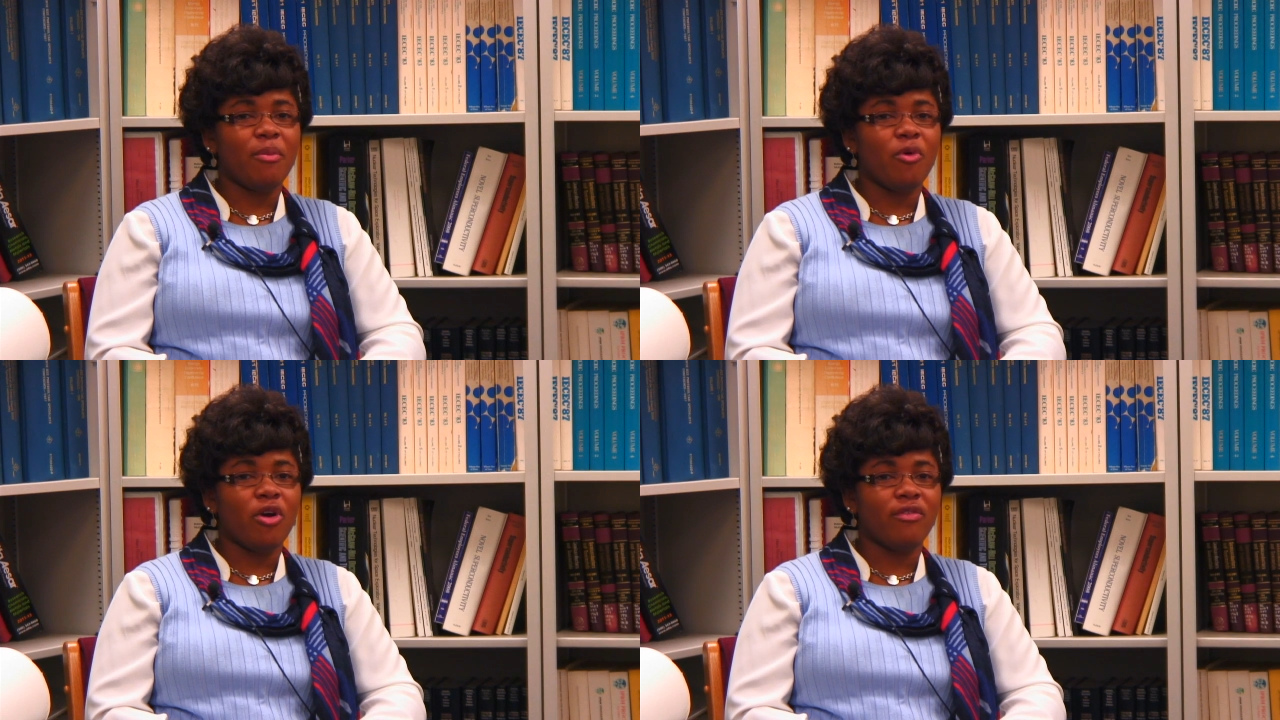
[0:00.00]

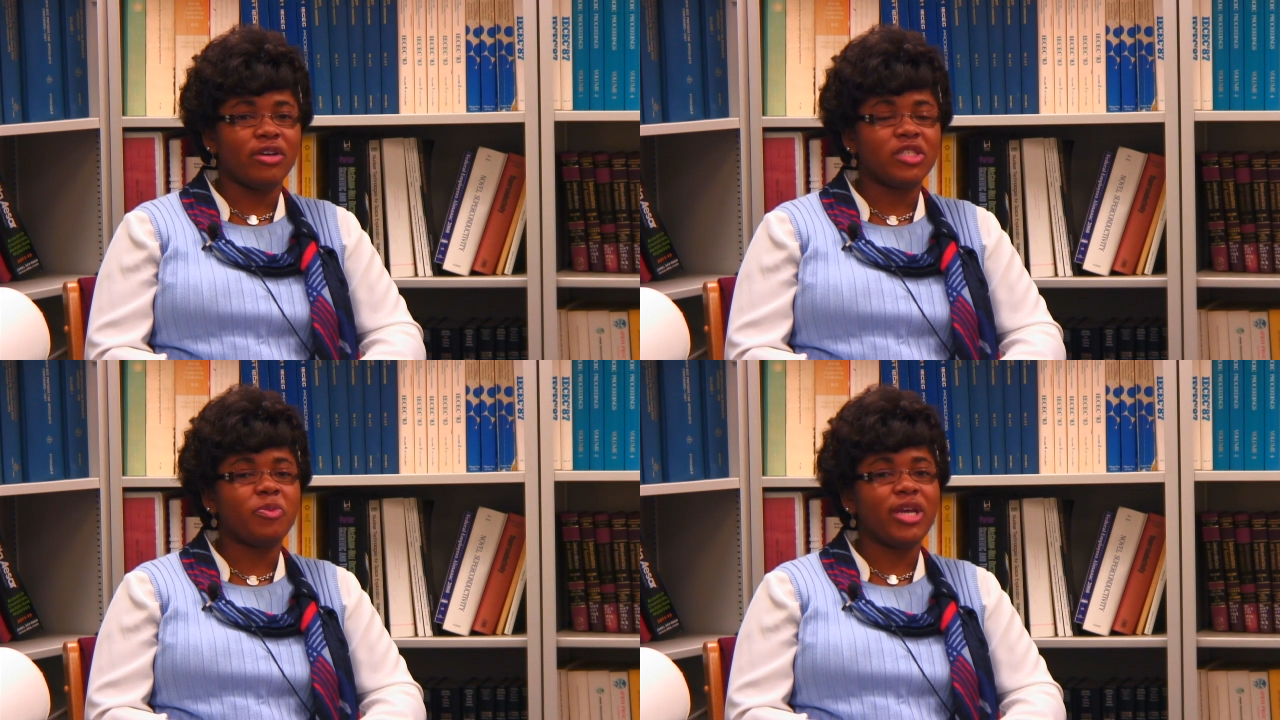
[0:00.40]
at more of
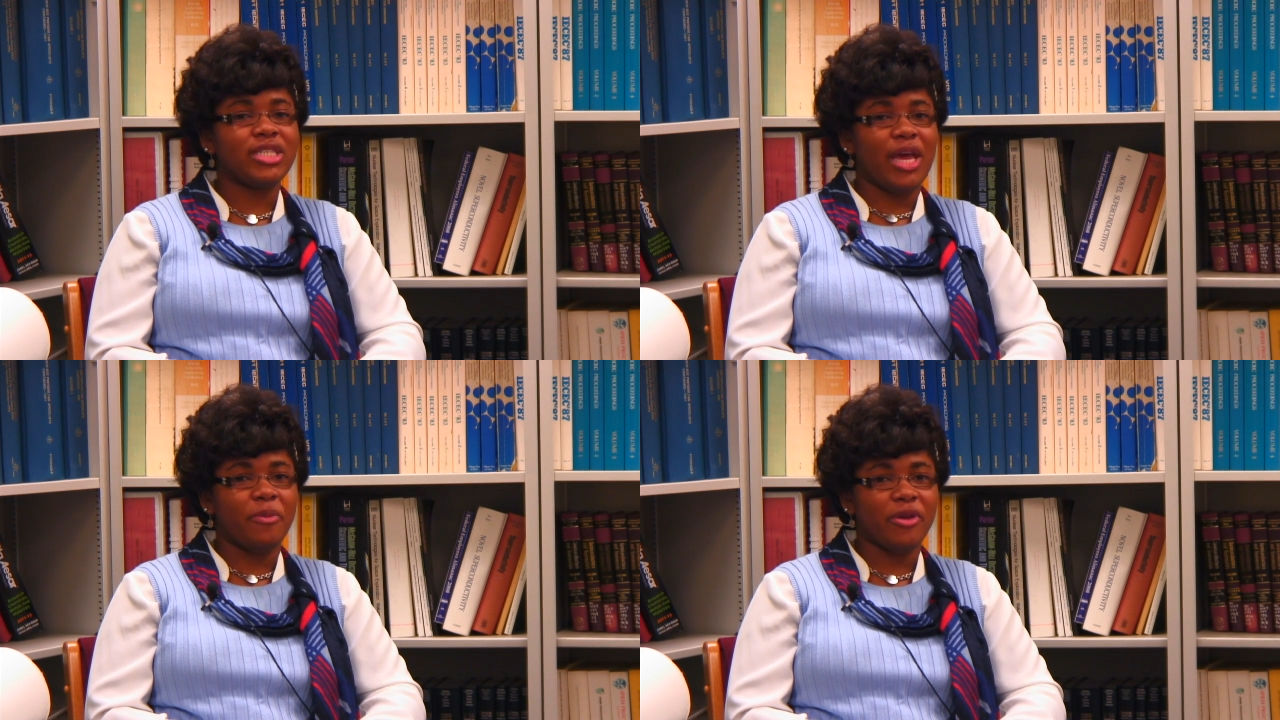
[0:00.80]
a
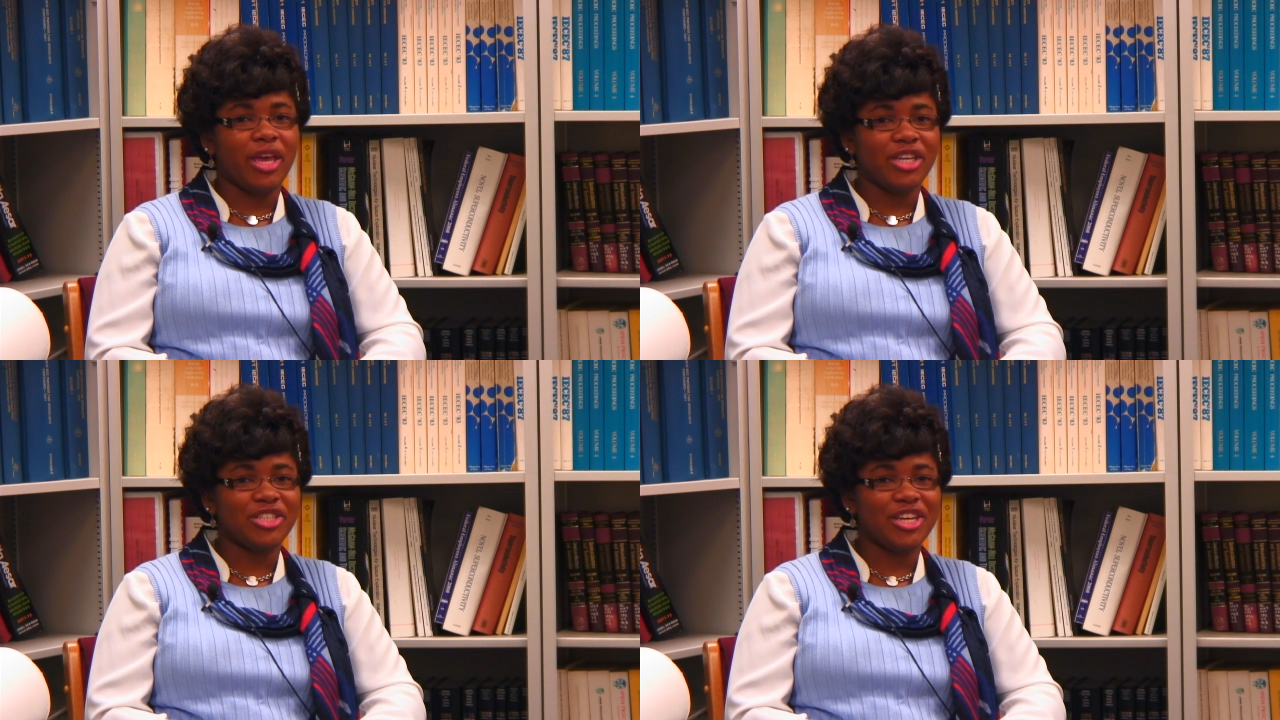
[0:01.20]
space
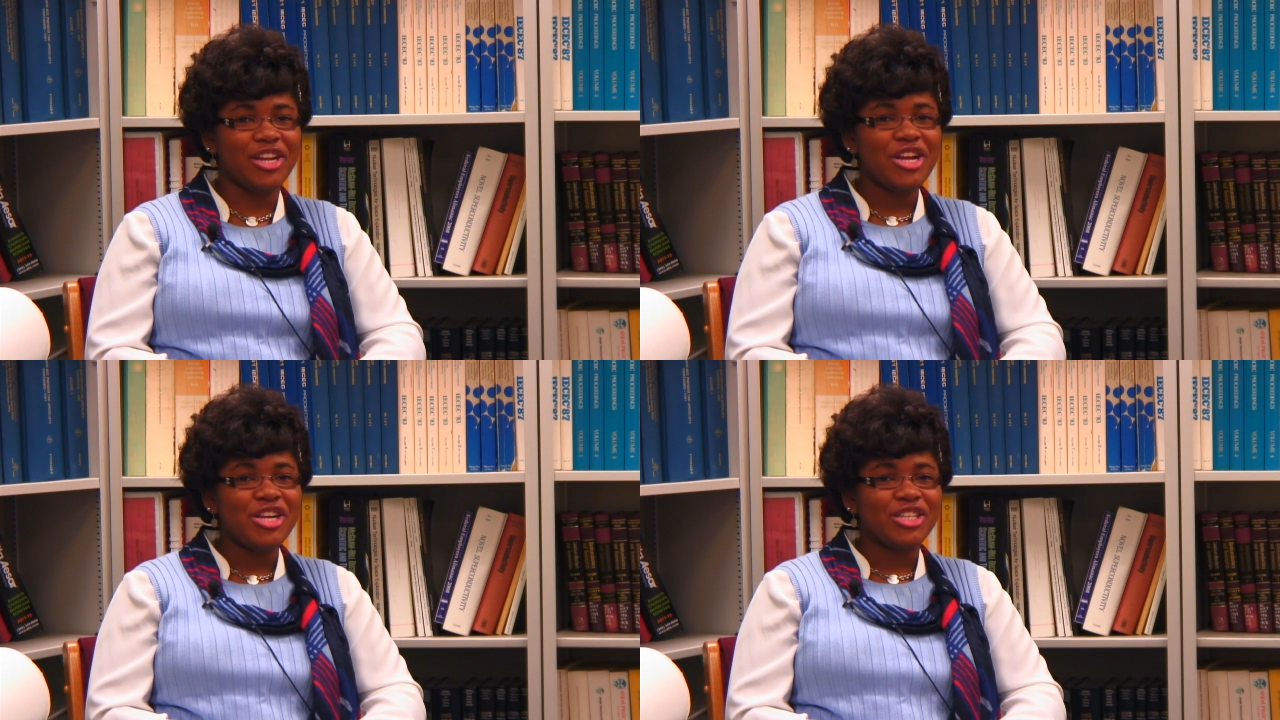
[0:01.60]

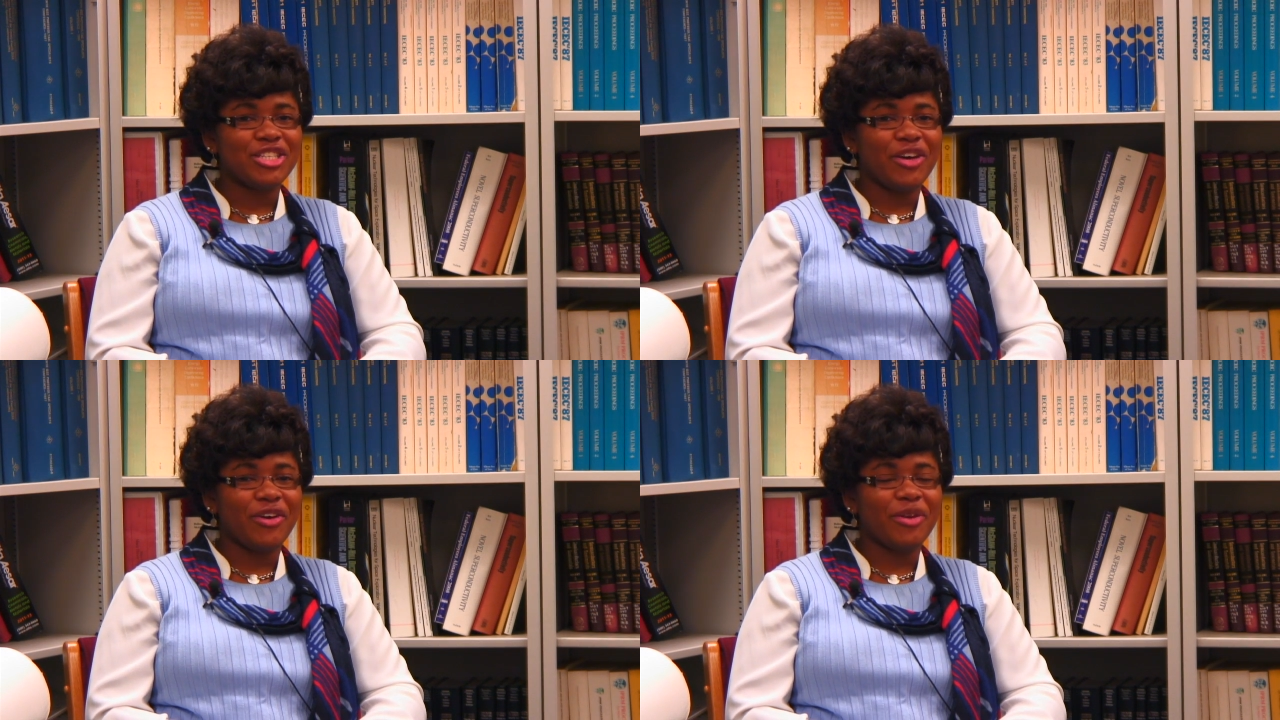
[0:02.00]
application.
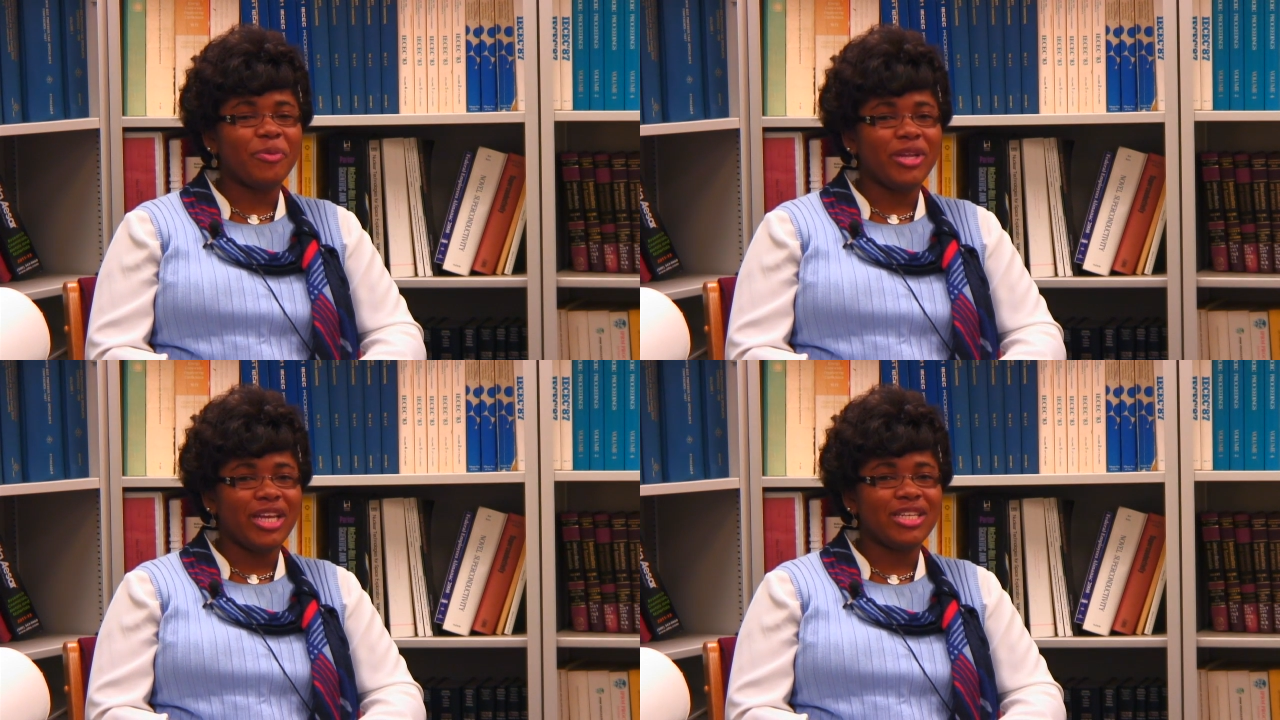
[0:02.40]
So it'll
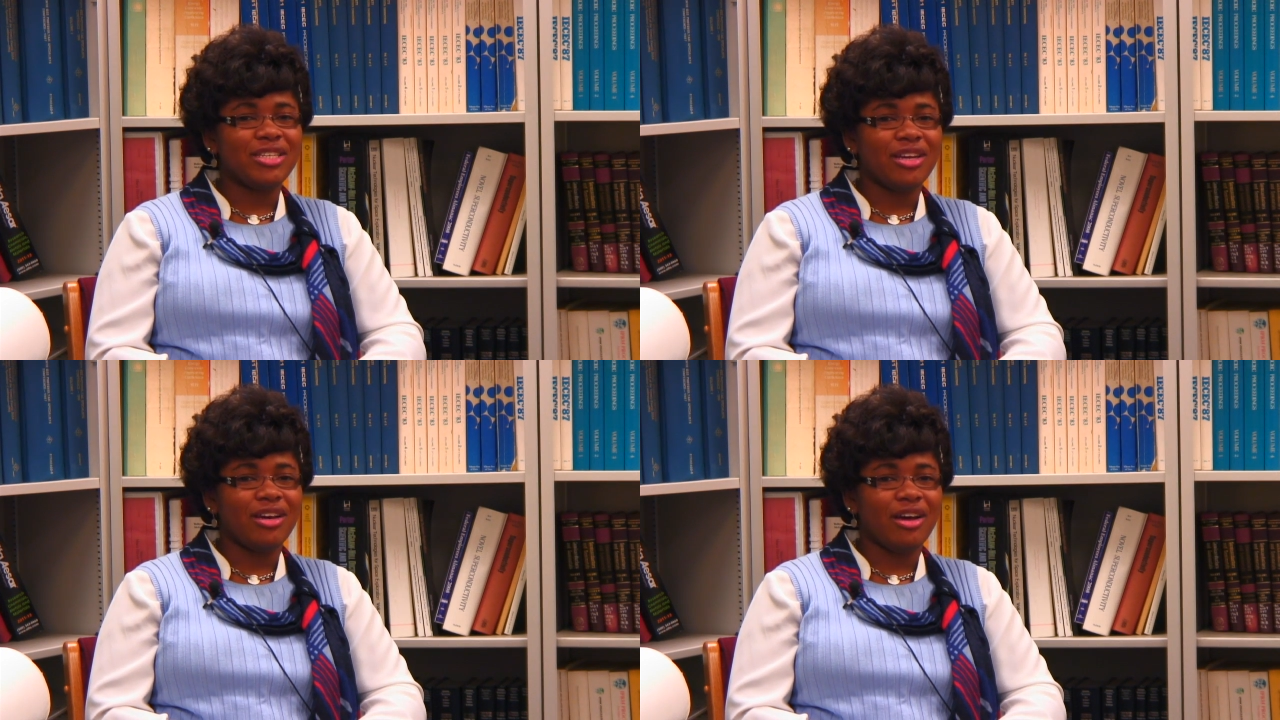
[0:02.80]
be neat
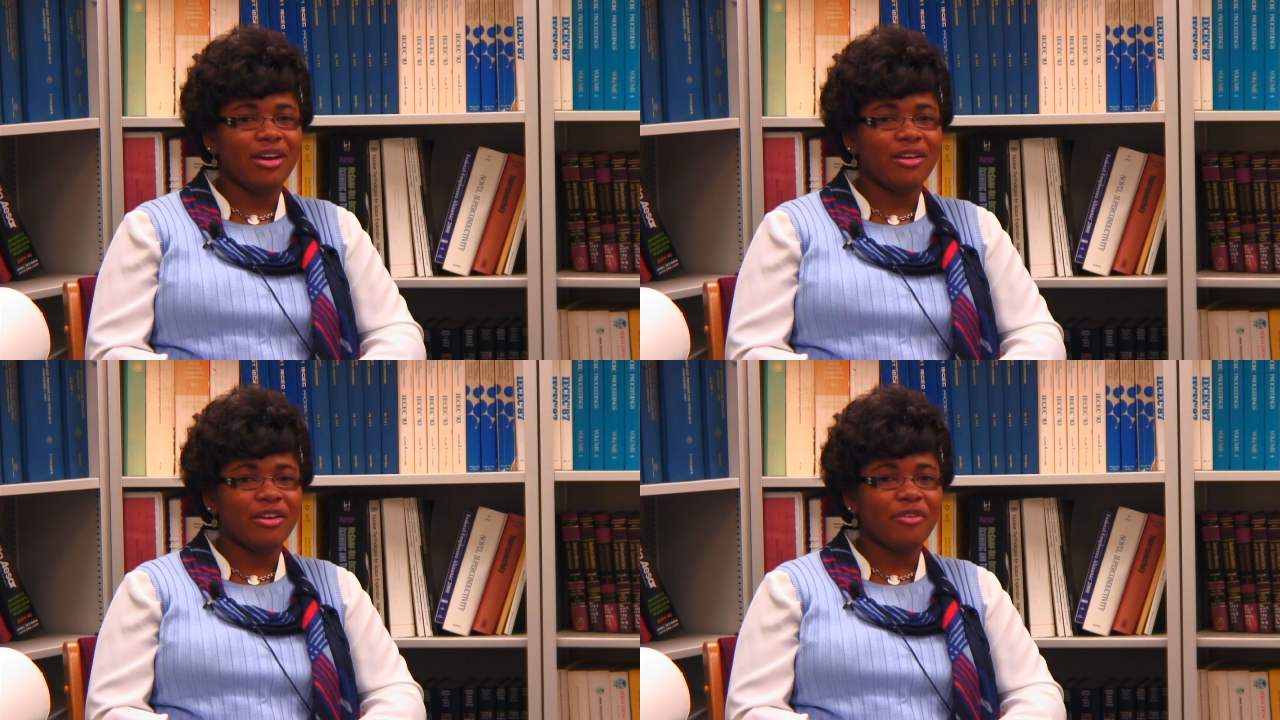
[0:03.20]
to
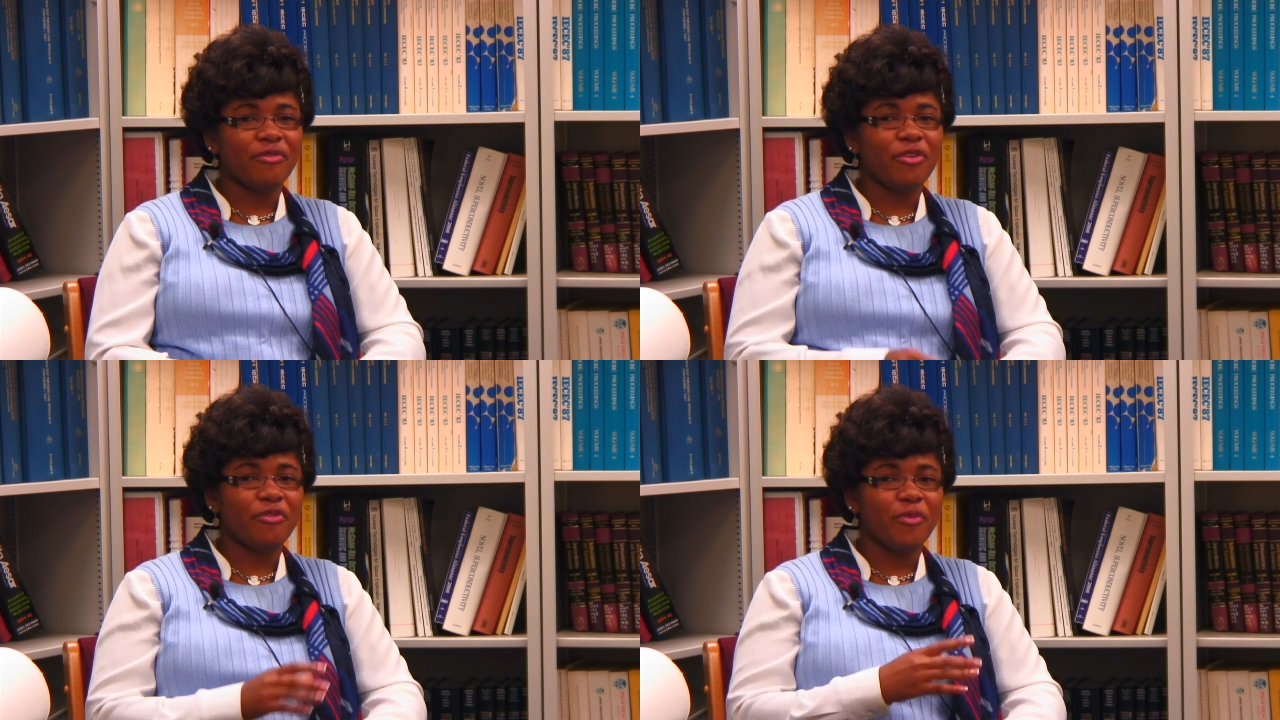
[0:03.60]
uh,
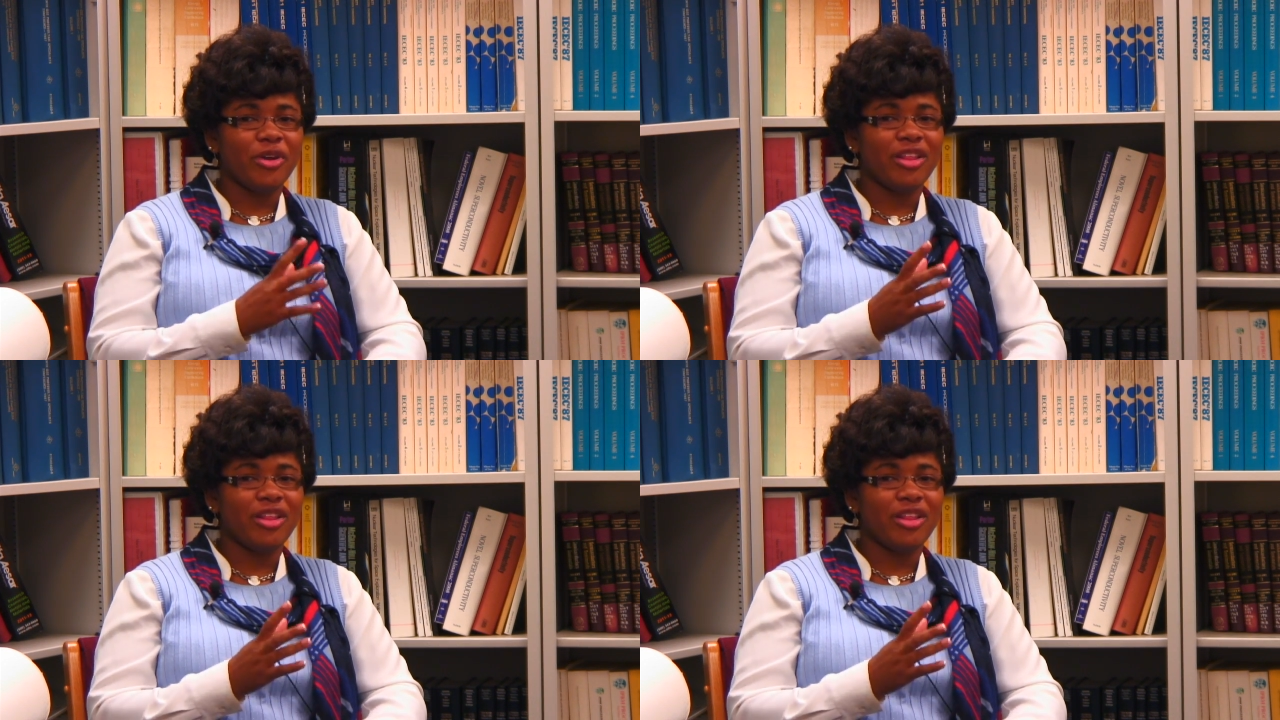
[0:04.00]
convert from one